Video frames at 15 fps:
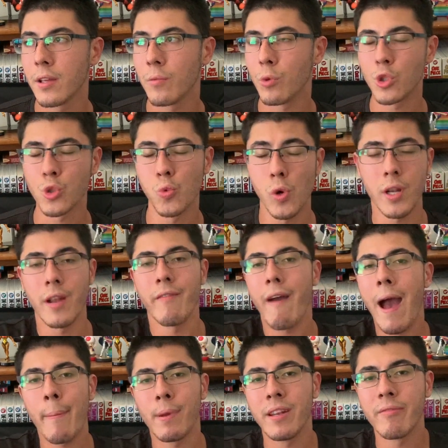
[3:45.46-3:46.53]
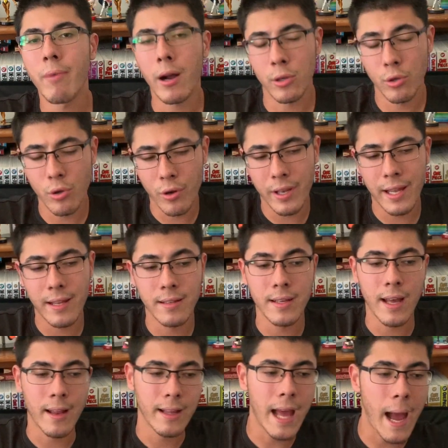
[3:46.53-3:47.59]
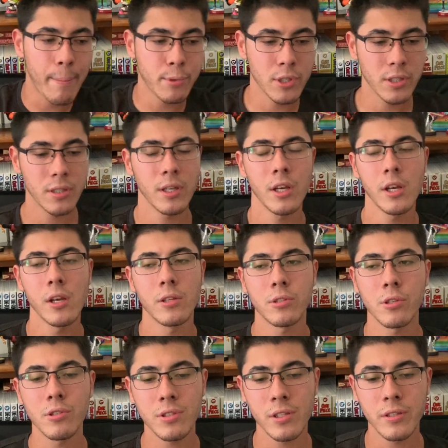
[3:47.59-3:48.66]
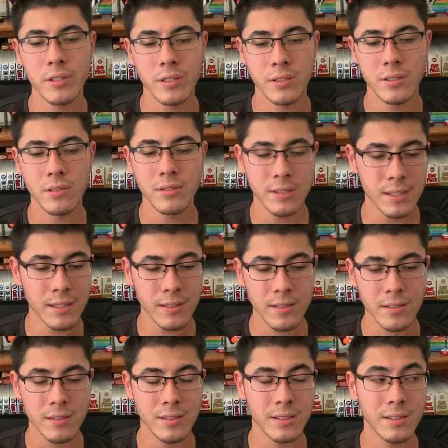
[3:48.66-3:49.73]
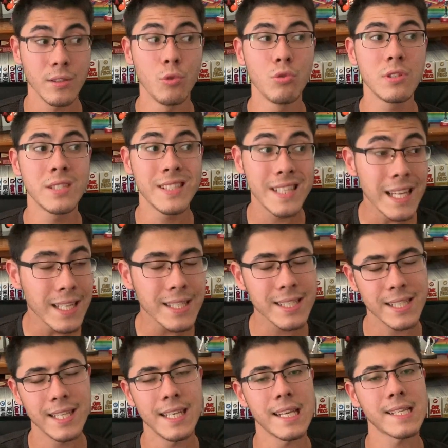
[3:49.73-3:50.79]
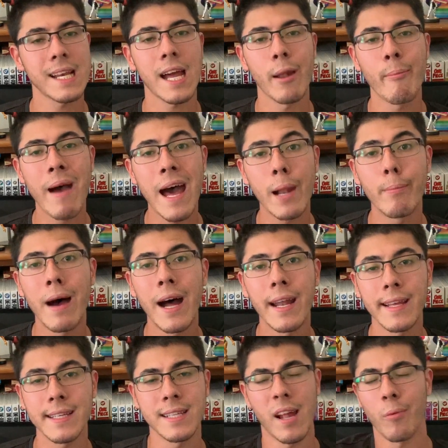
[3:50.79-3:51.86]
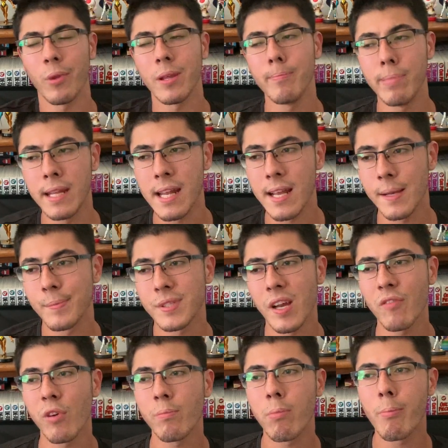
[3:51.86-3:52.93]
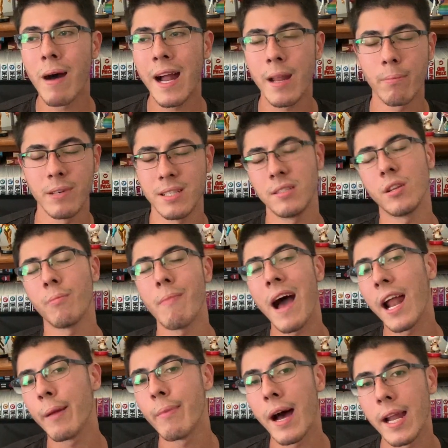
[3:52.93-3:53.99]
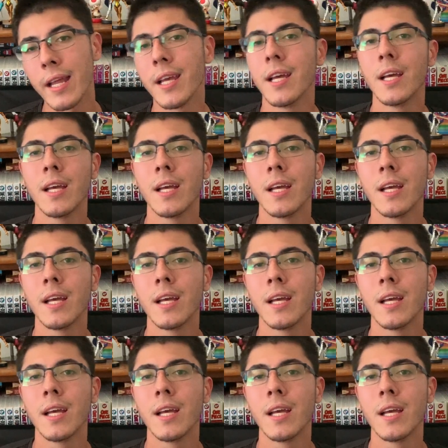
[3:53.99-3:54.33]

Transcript: which wouldn't have happened if Bakugo didn't get captured. So you still see he's kind of mad about it. He's not really beating himself up about it, but he's still mad about it.